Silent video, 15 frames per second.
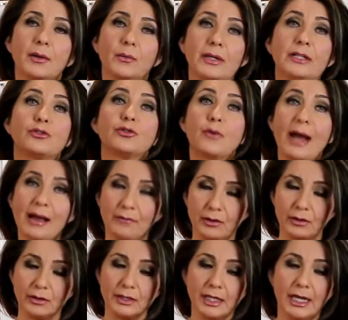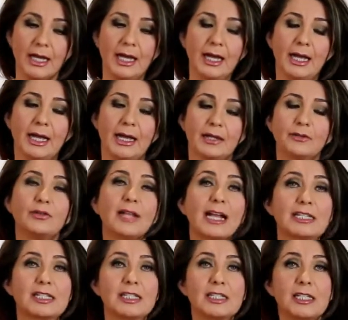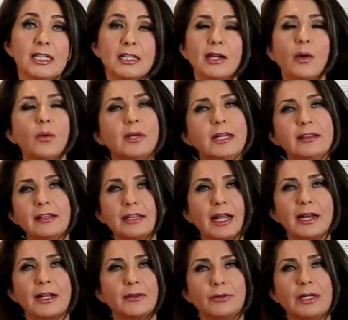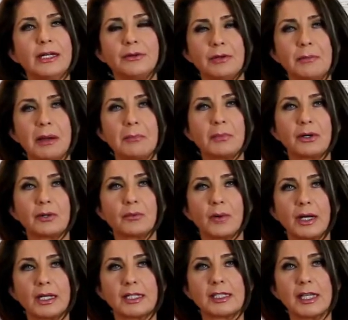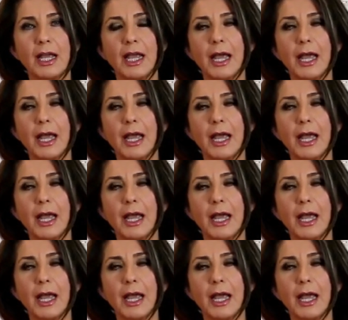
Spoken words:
we traveled to that city, the only thing that I really remembered was